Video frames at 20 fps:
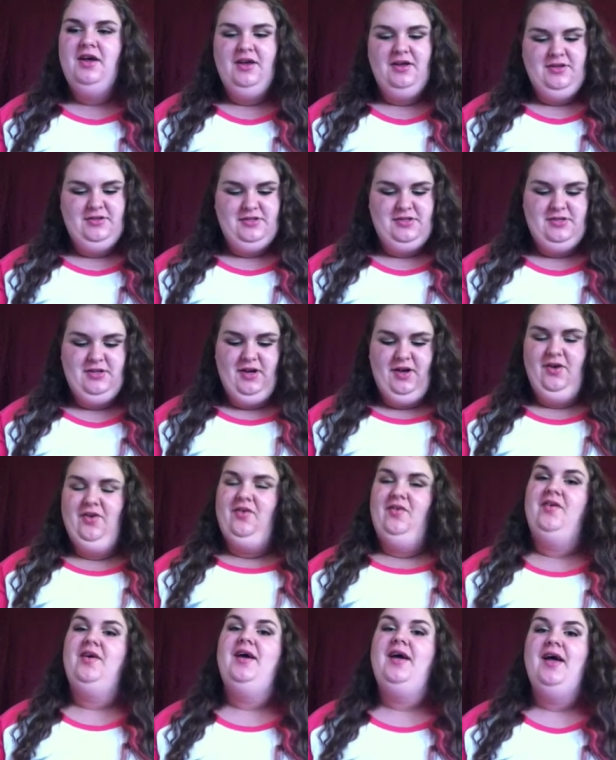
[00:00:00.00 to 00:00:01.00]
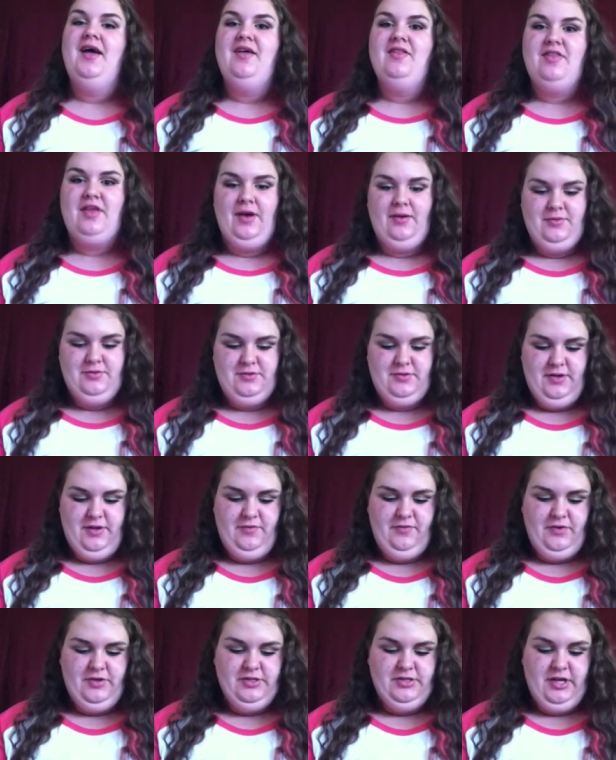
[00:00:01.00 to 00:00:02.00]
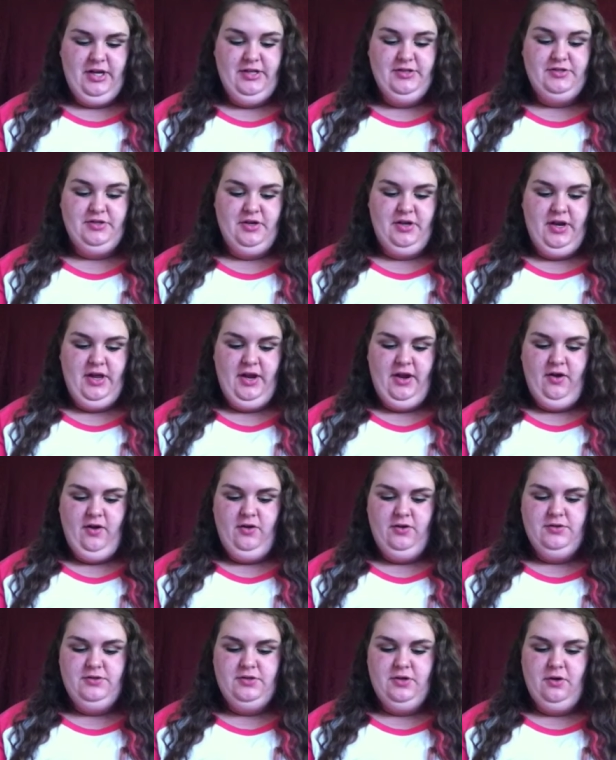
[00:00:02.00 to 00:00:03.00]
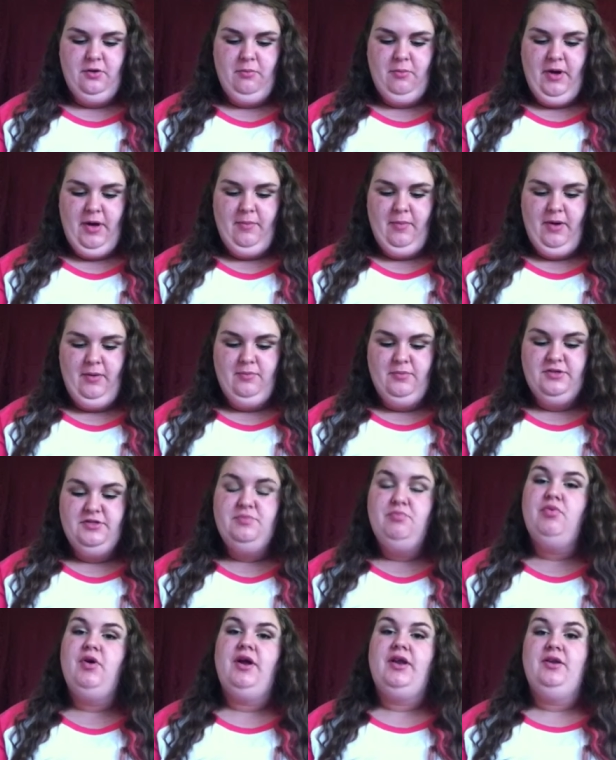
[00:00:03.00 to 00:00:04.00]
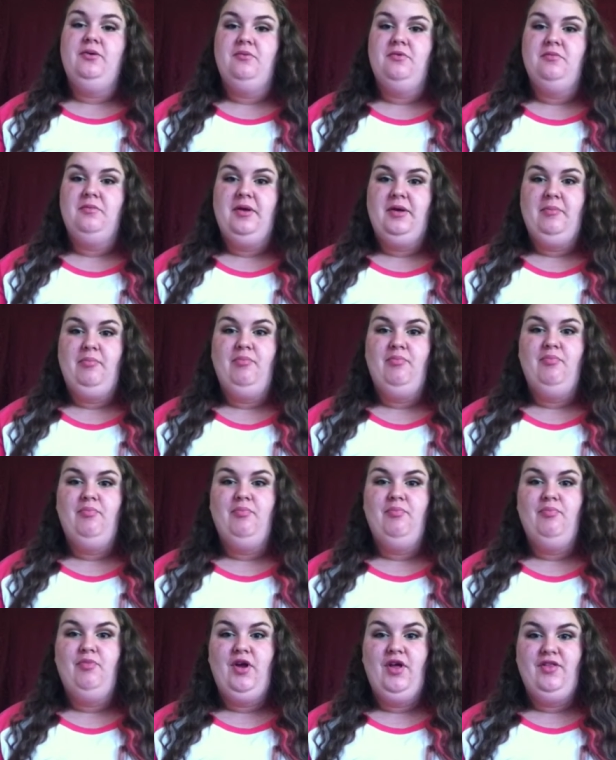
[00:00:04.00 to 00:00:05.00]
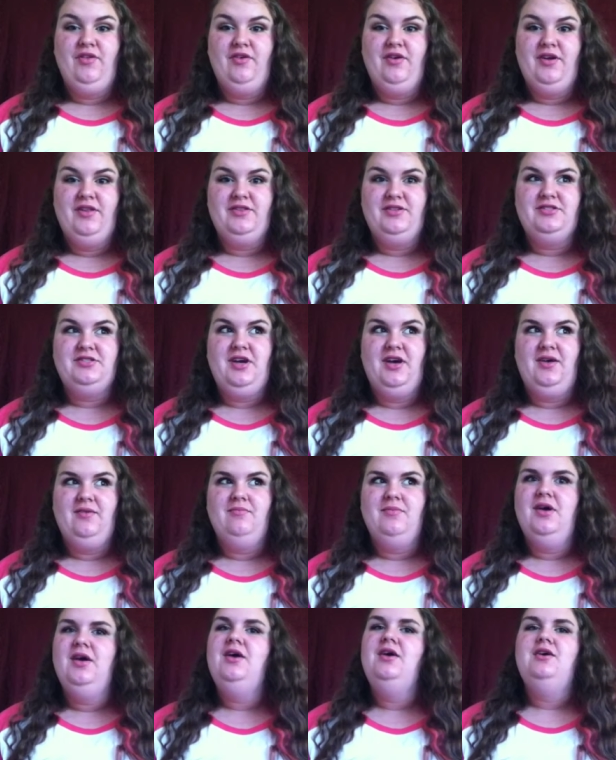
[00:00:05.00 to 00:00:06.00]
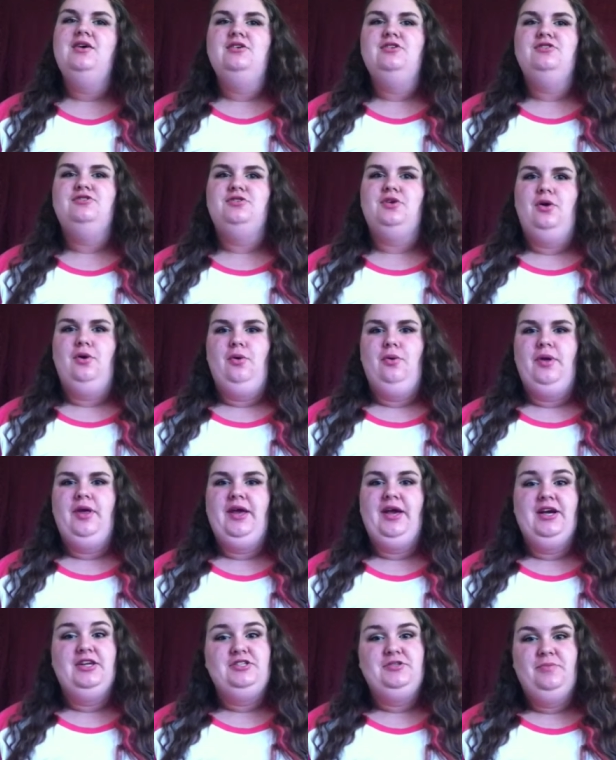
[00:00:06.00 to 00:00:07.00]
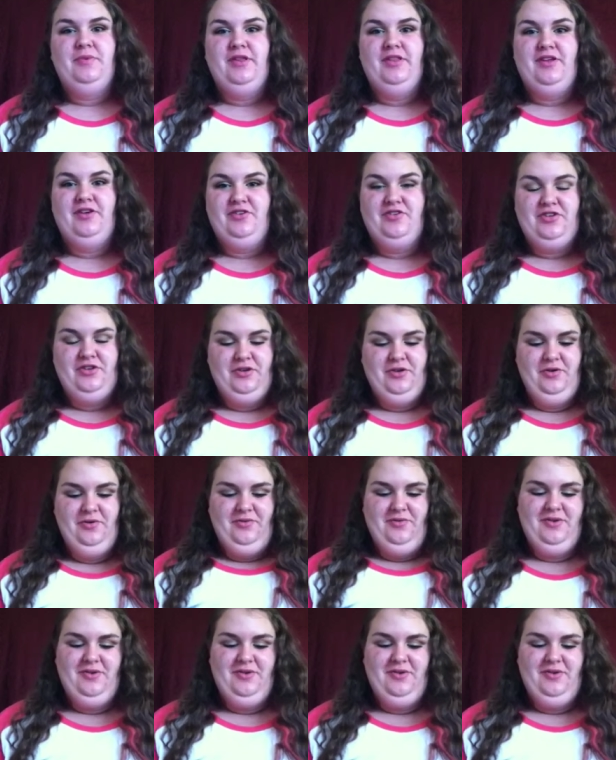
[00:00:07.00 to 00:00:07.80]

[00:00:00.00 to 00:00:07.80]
So that was my first concert, and also my mom was pregnant with my brother at the time. So he got to be there too.